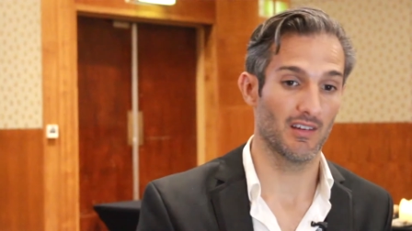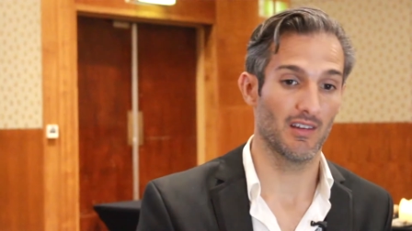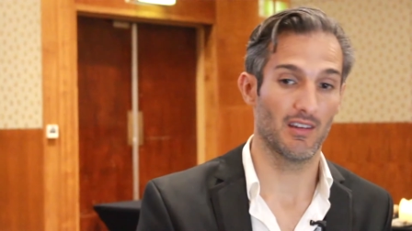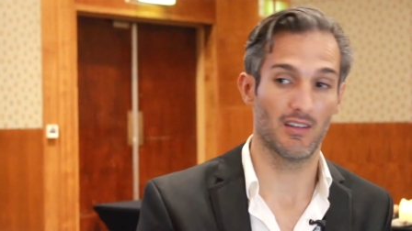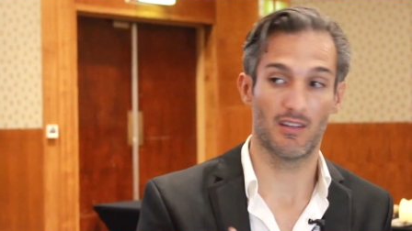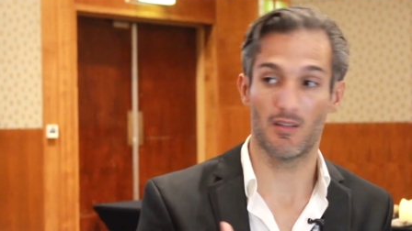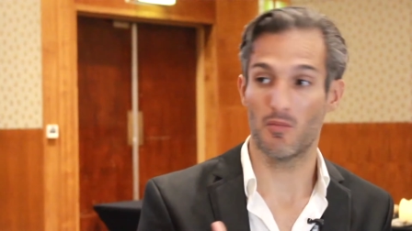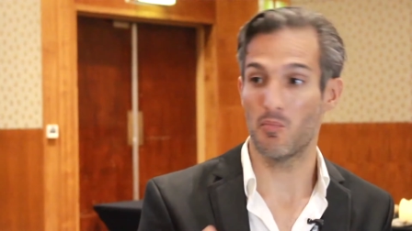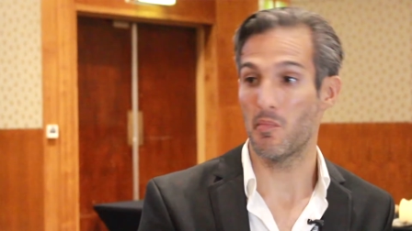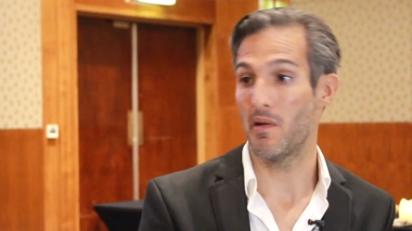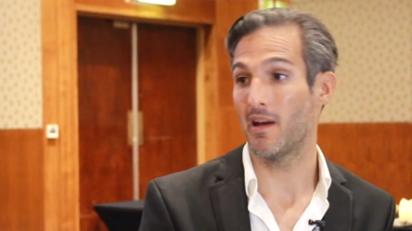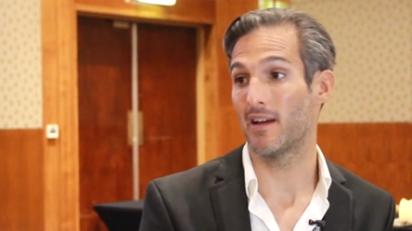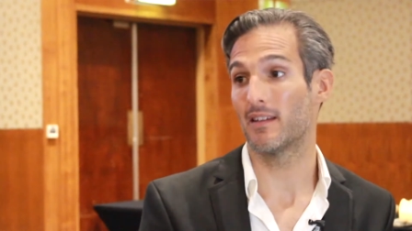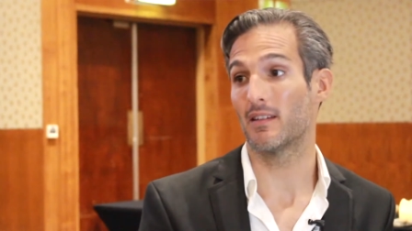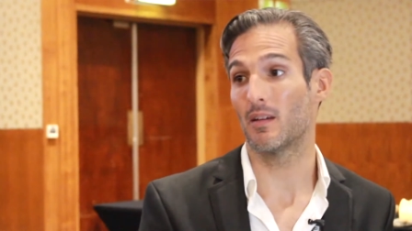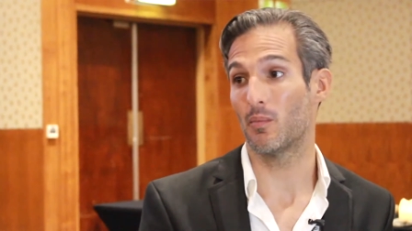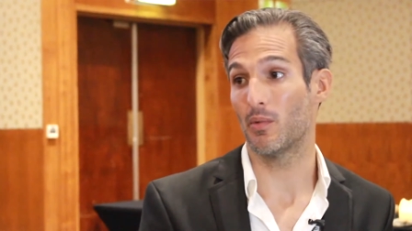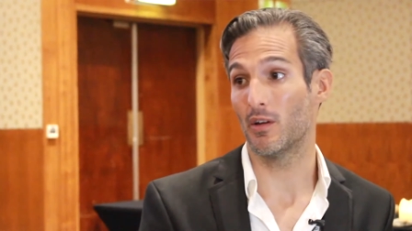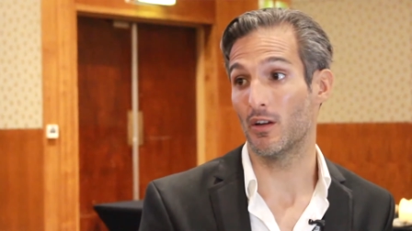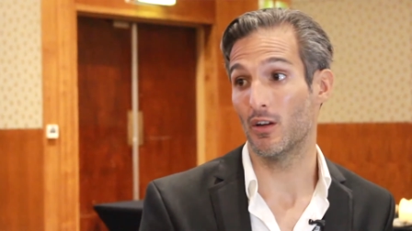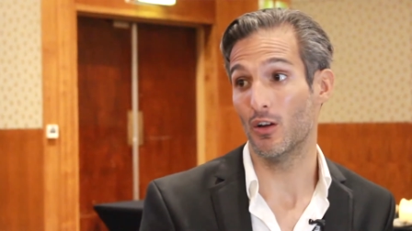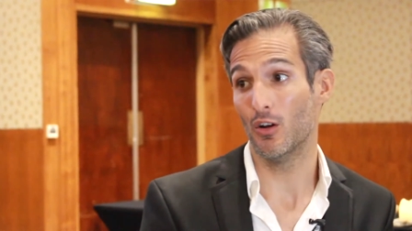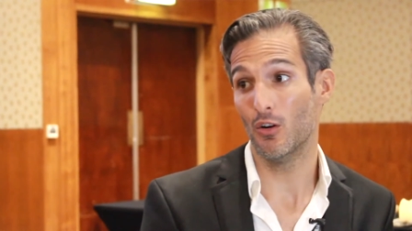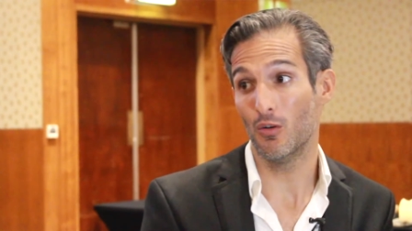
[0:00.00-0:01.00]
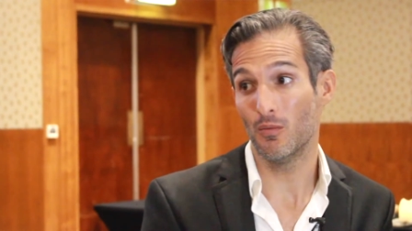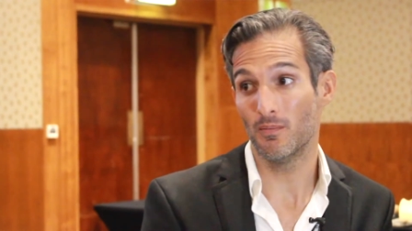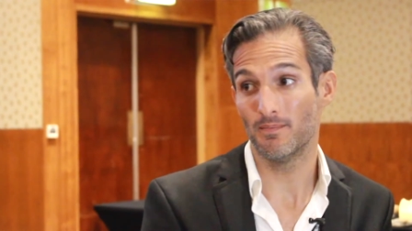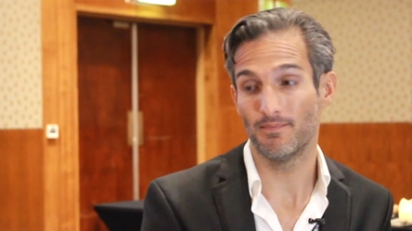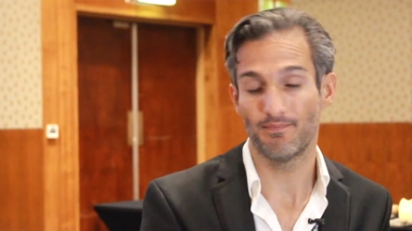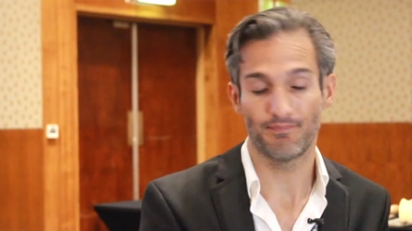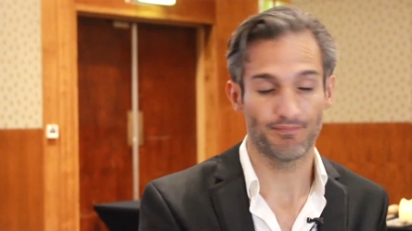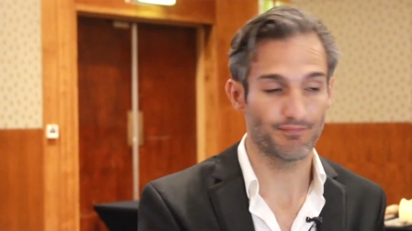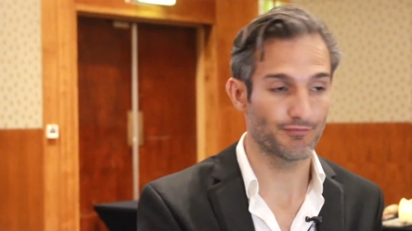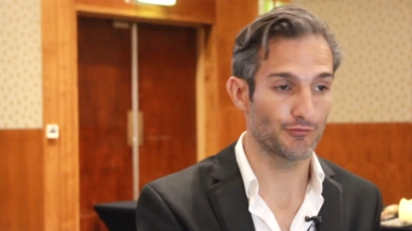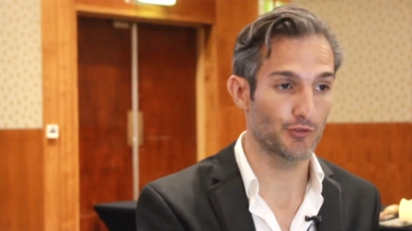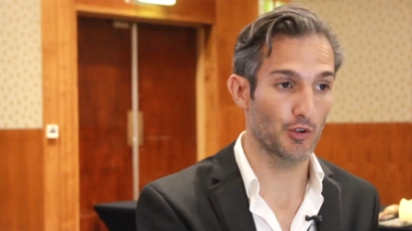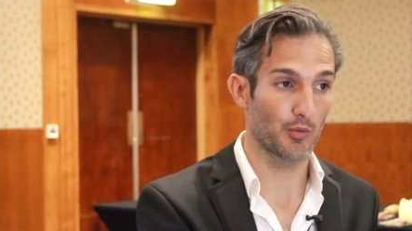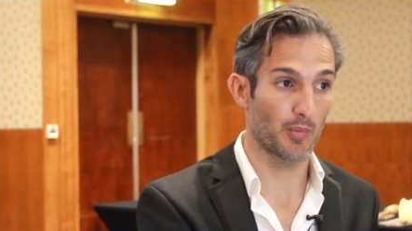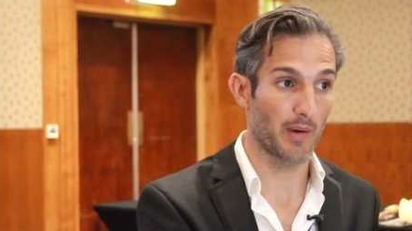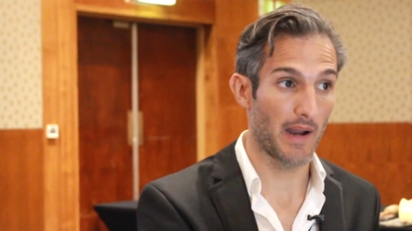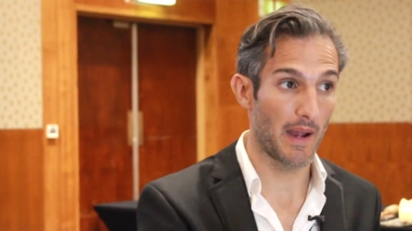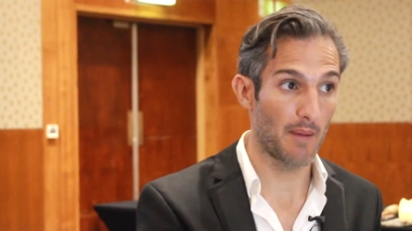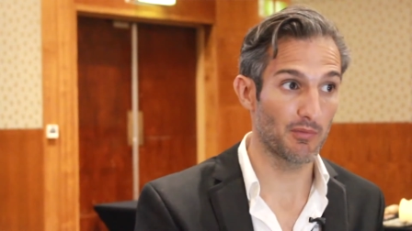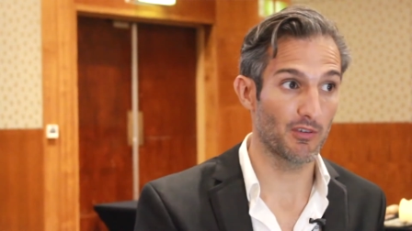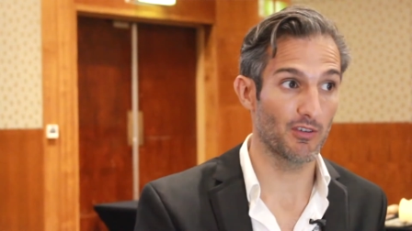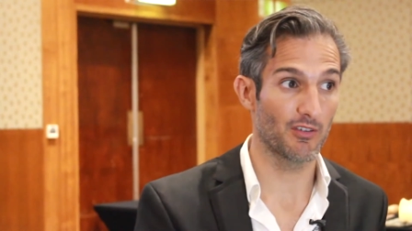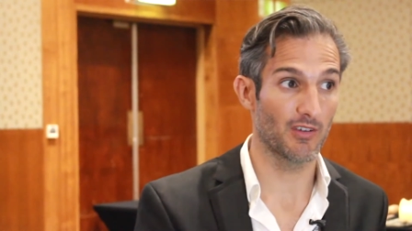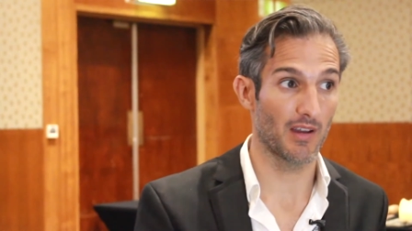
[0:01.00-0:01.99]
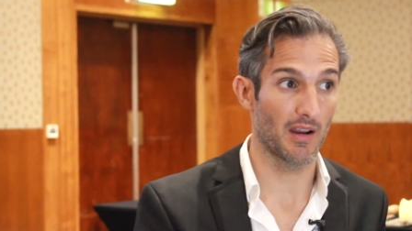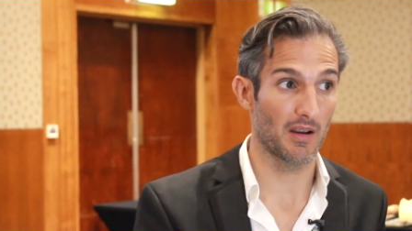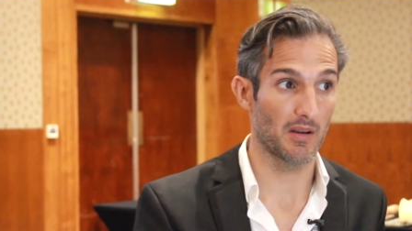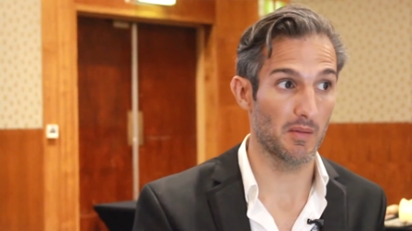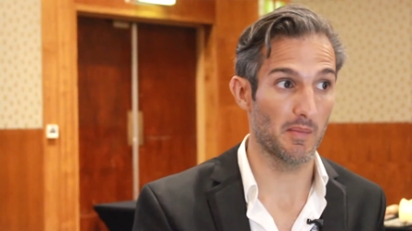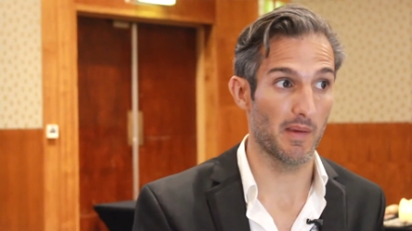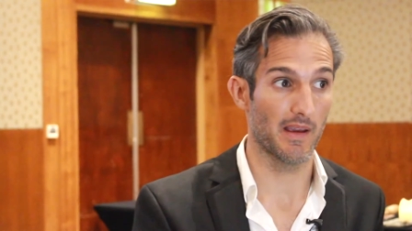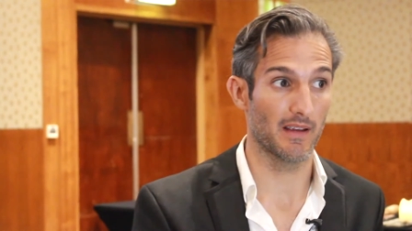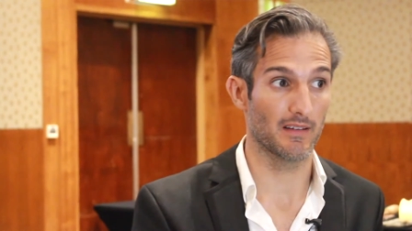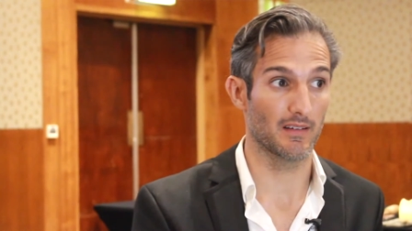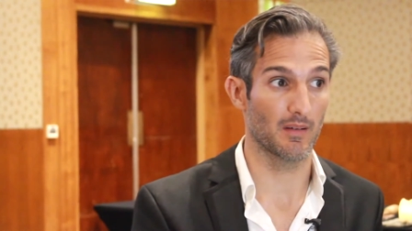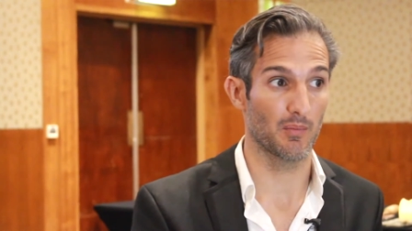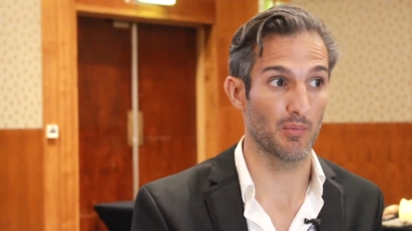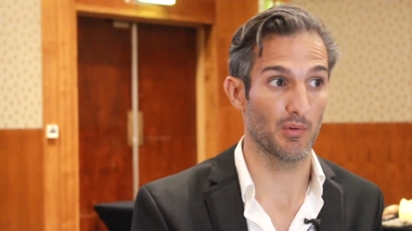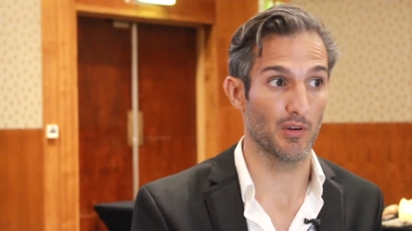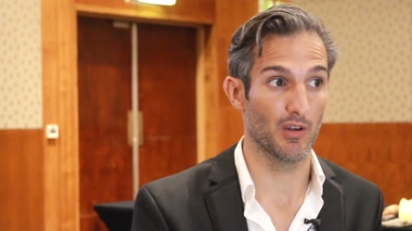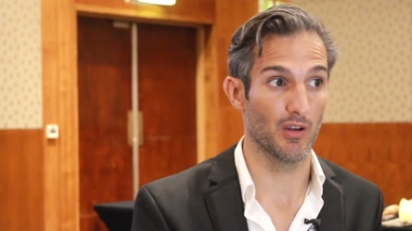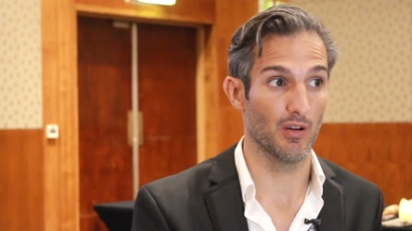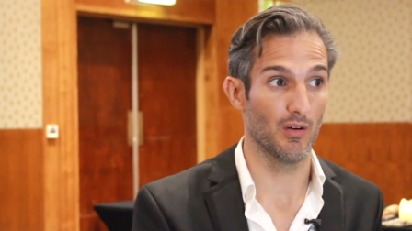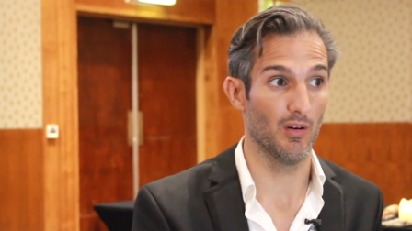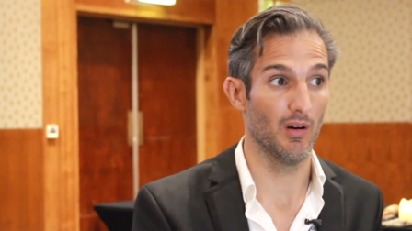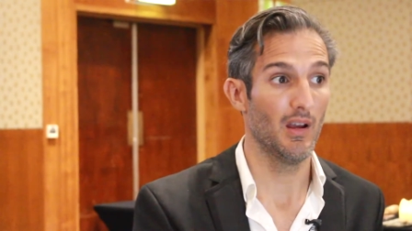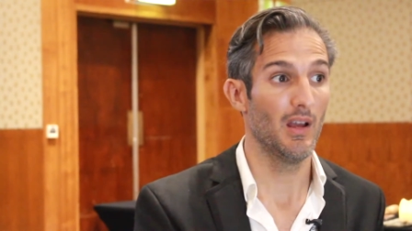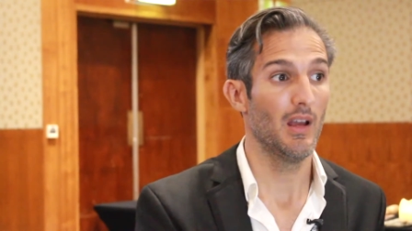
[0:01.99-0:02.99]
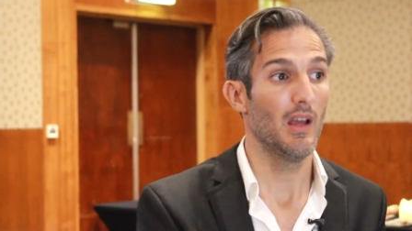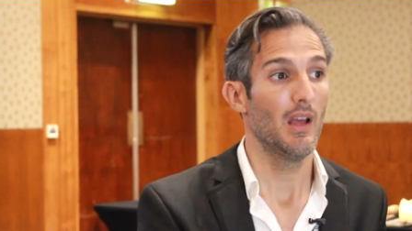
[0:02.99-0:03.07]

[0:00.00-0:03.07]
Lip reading: is to make something new. So perhaps it's time to make something new.